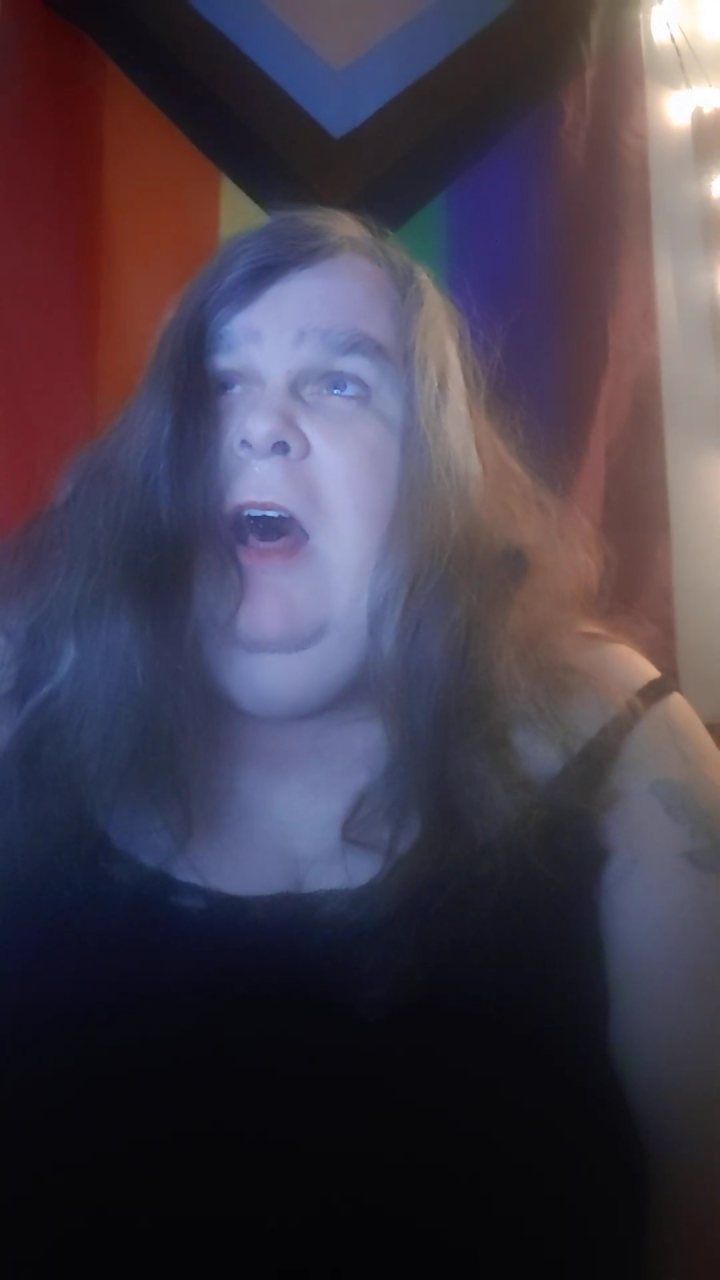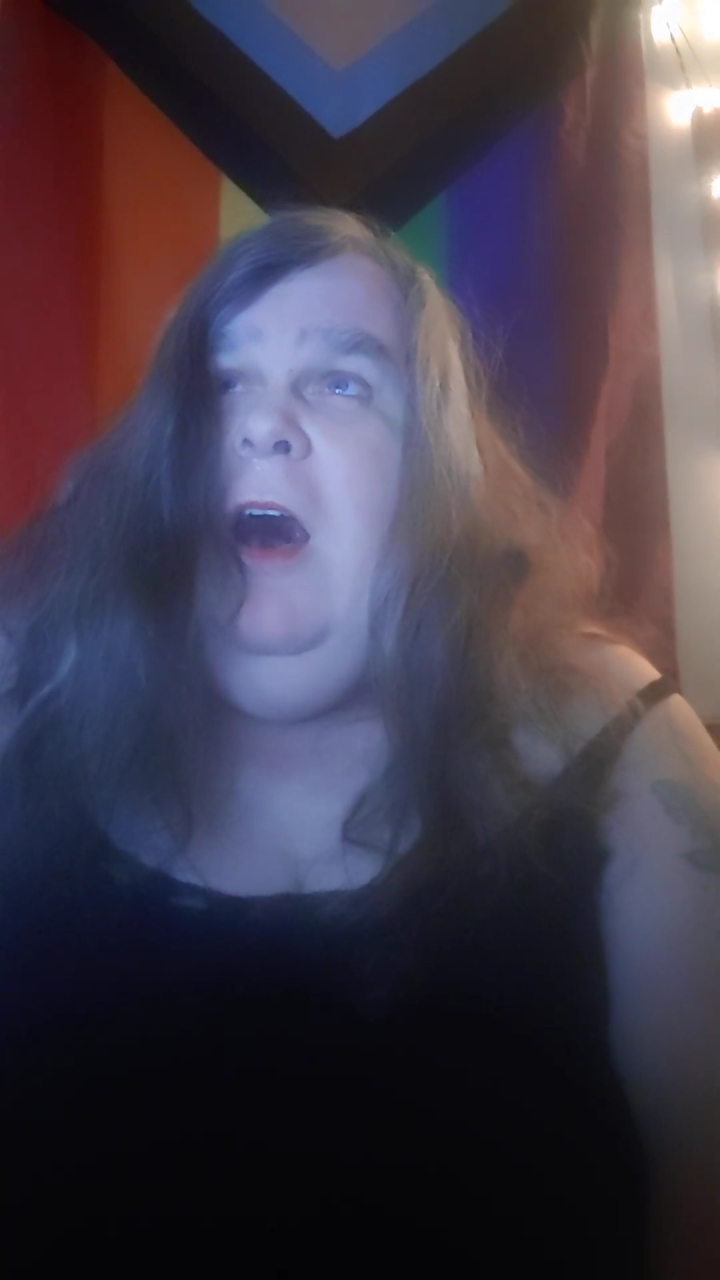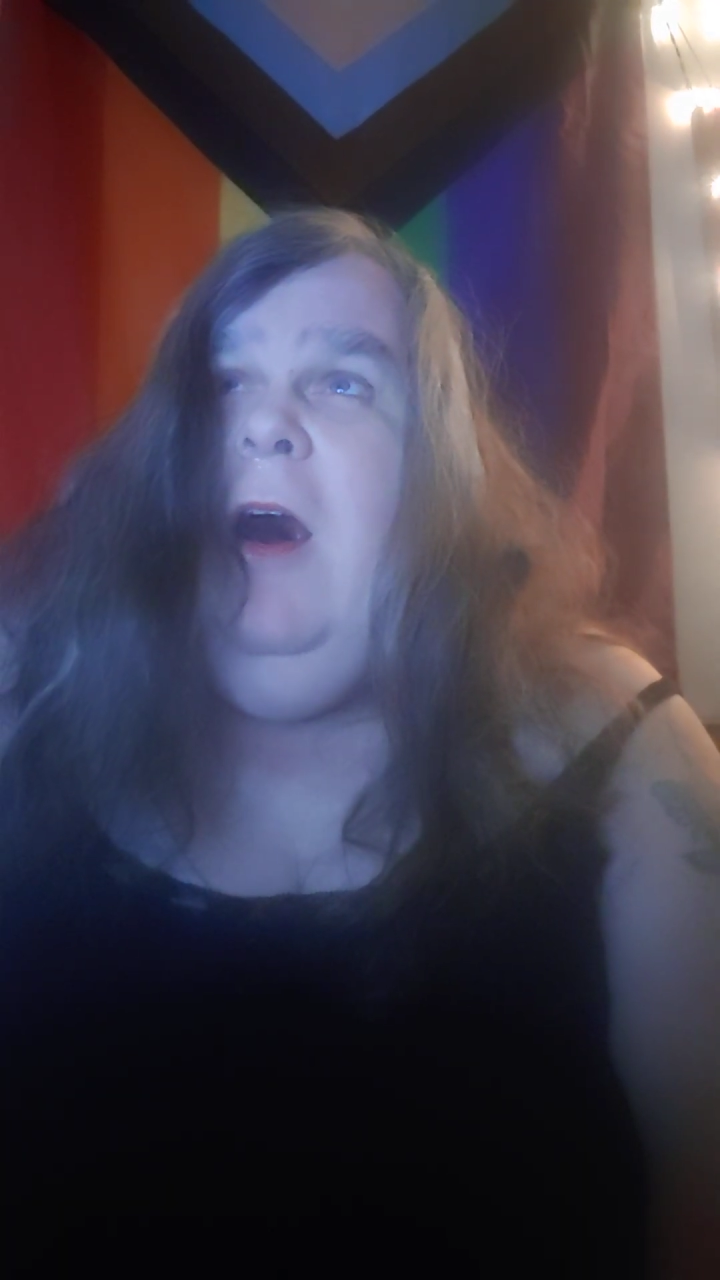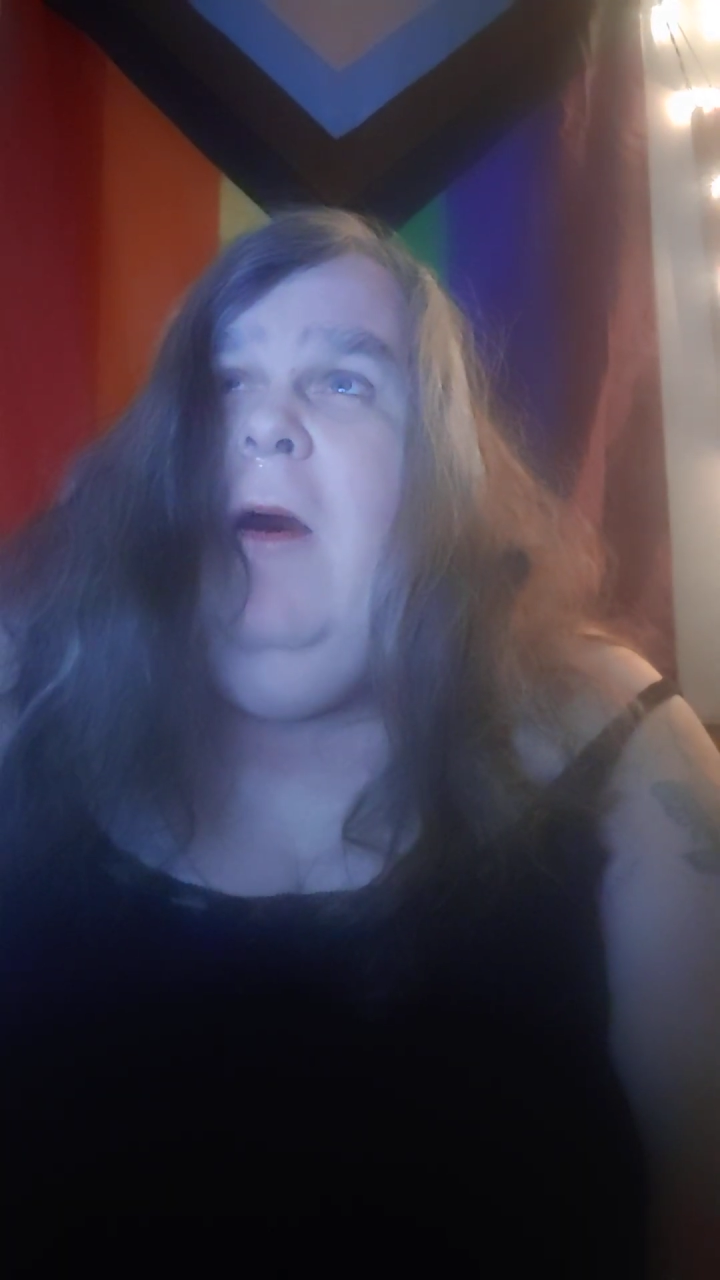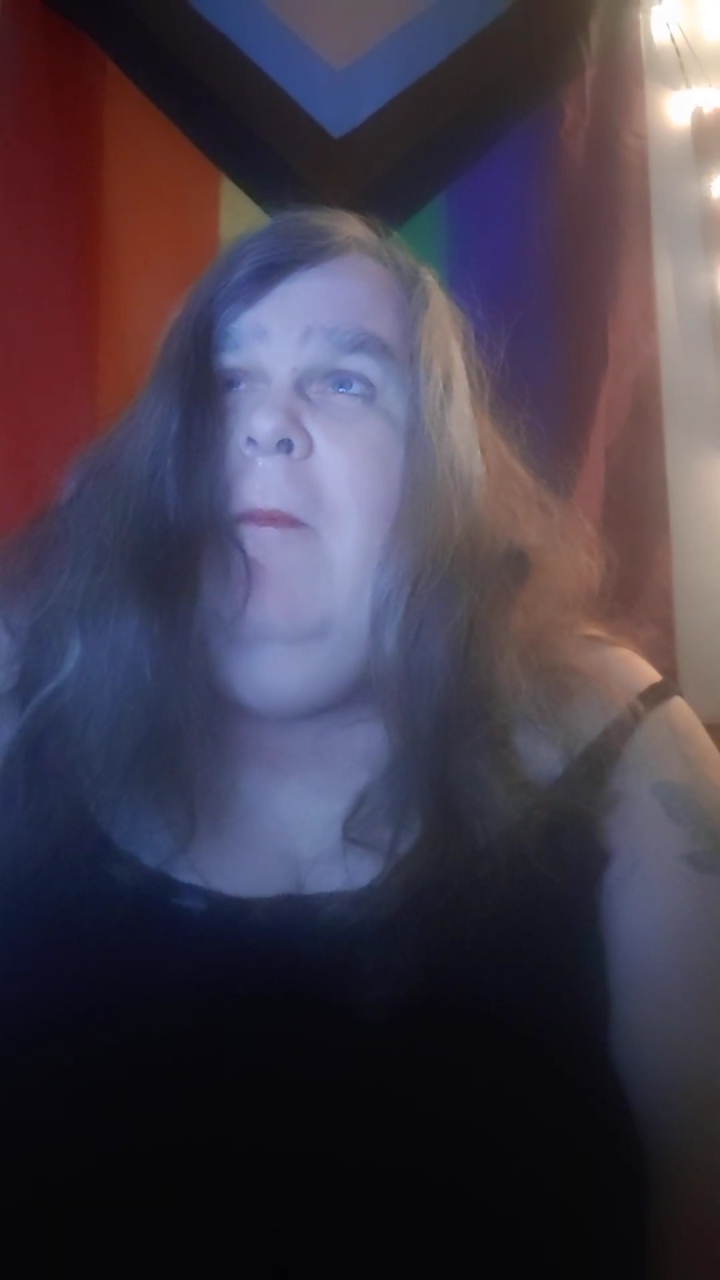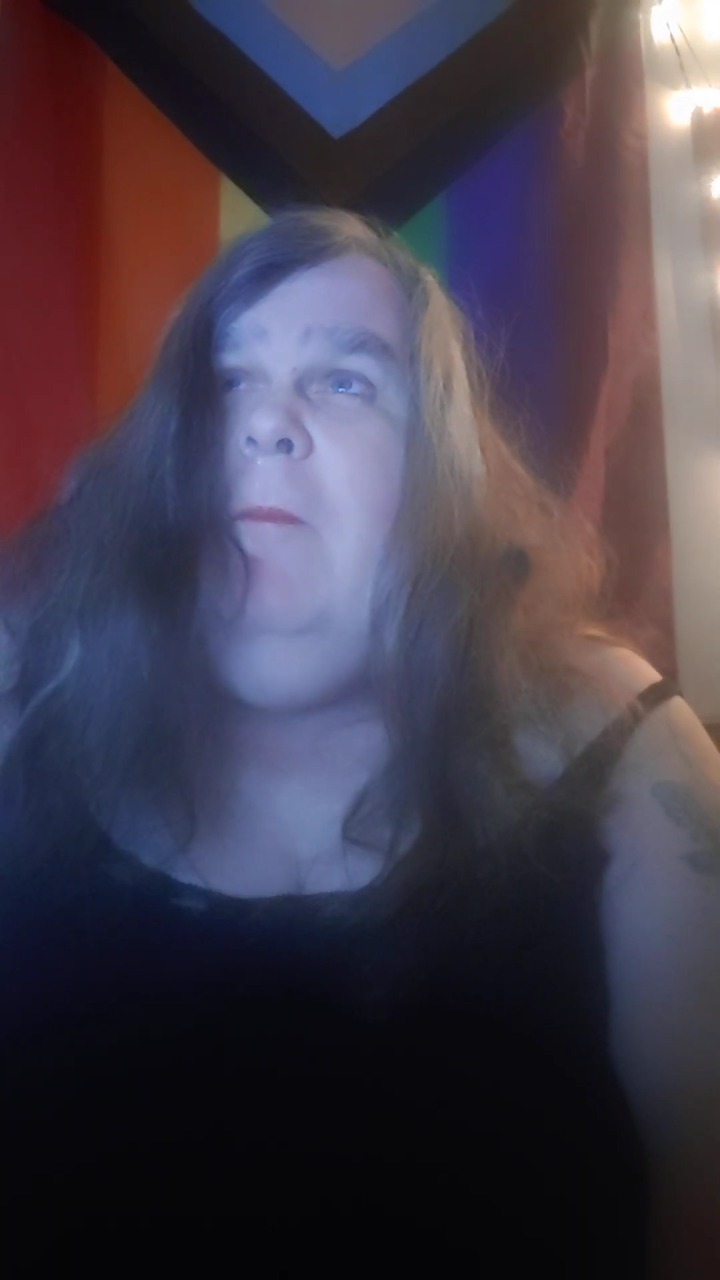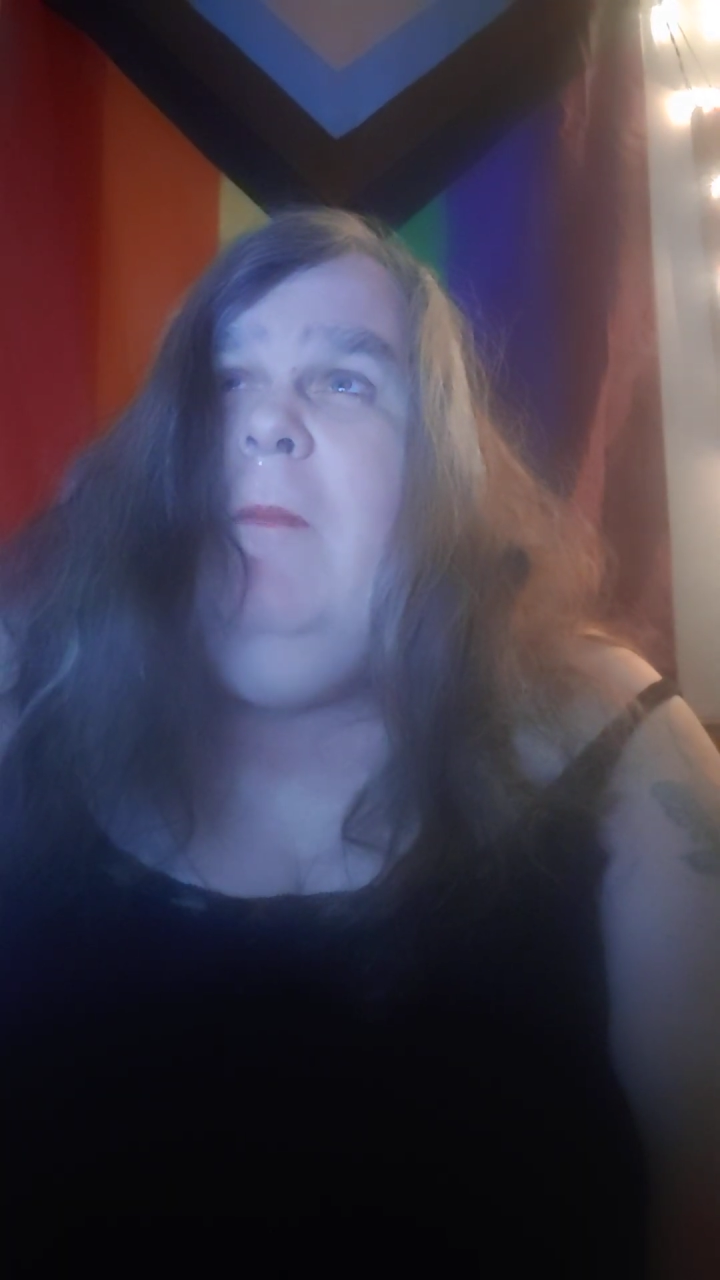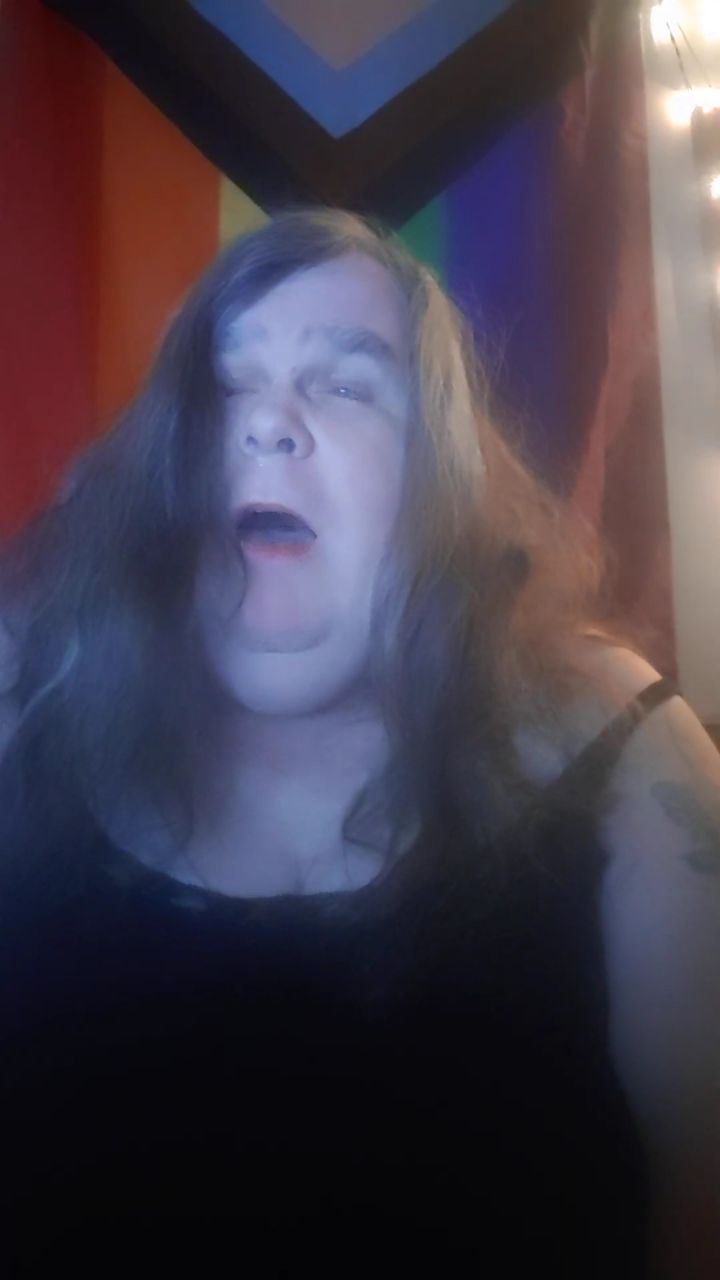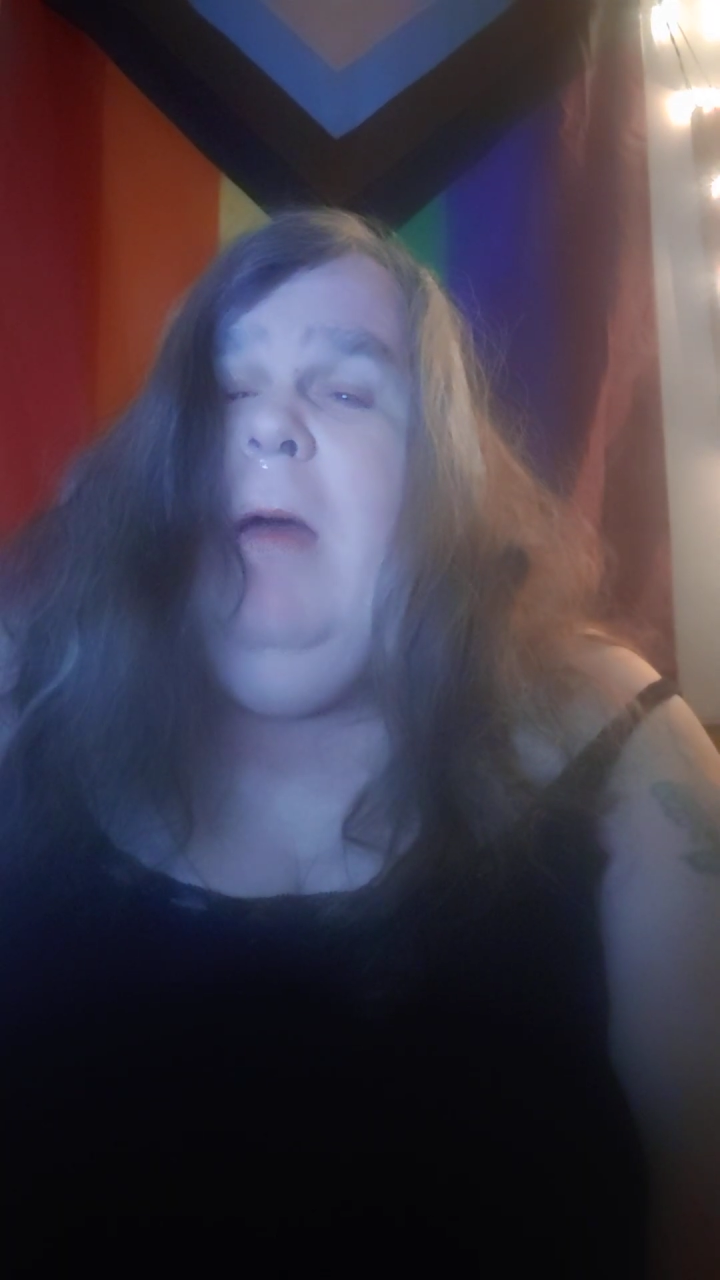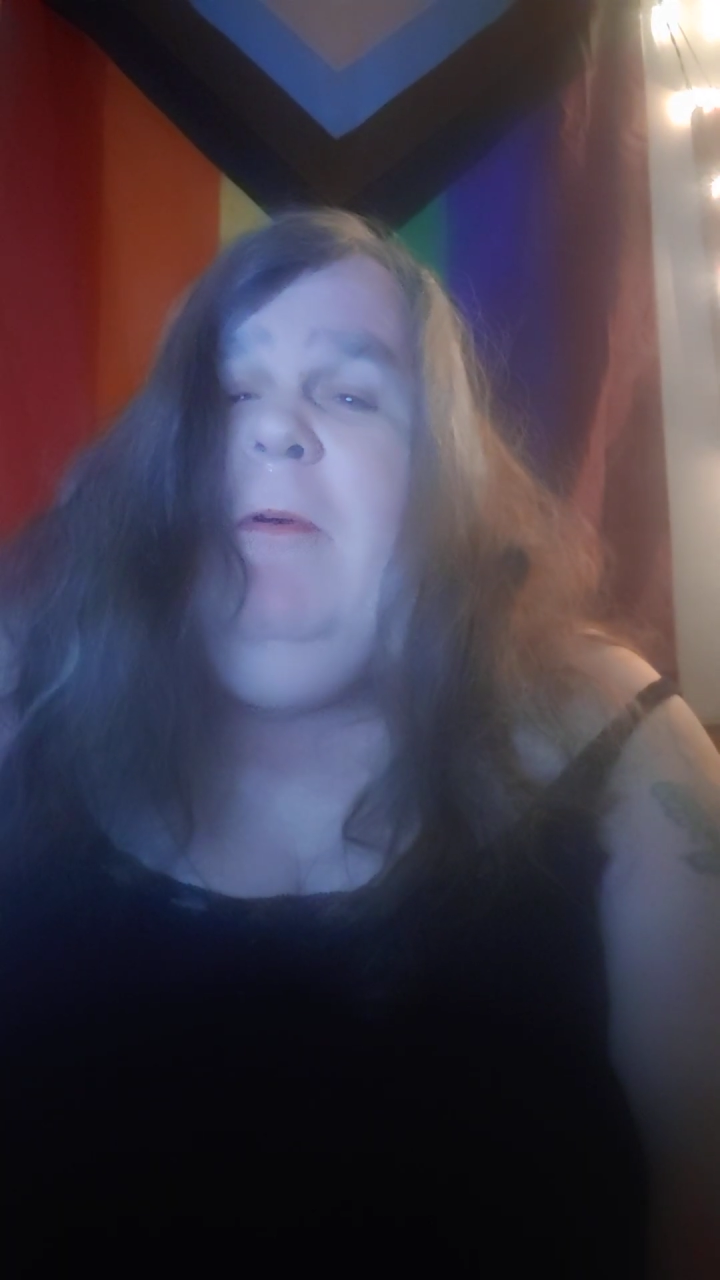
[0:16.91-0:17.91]

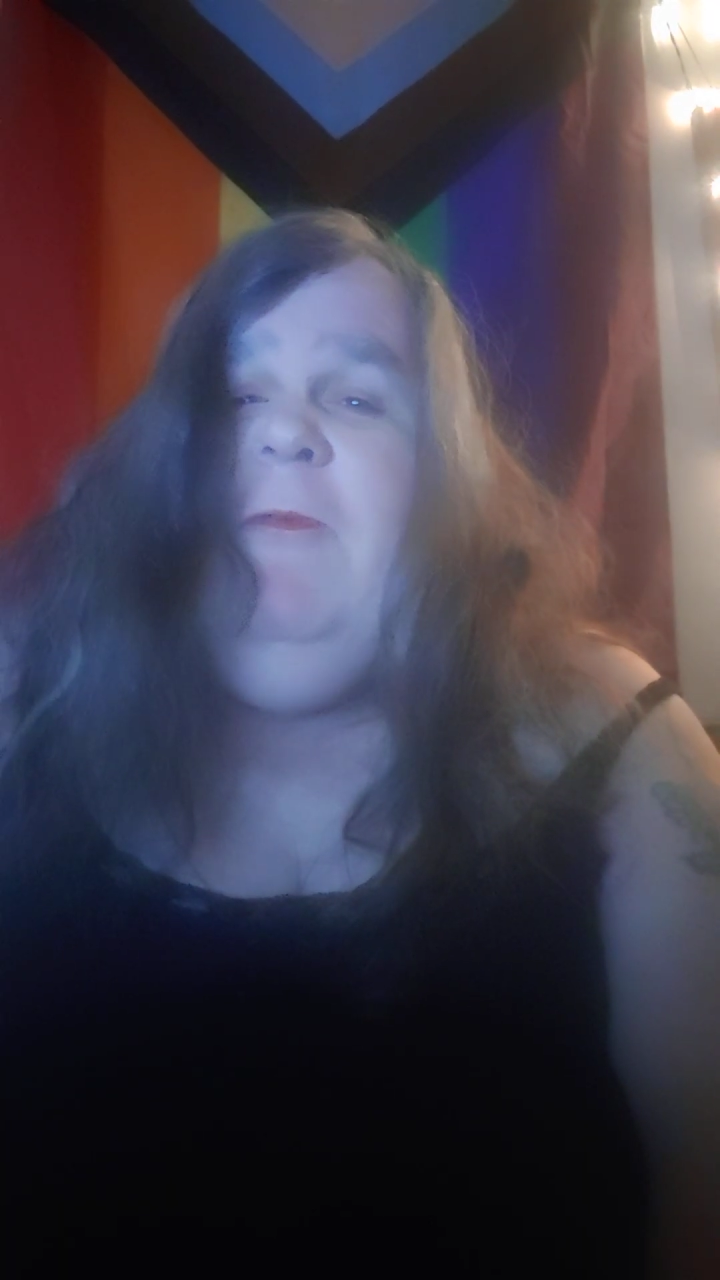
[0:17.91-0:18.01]
I've been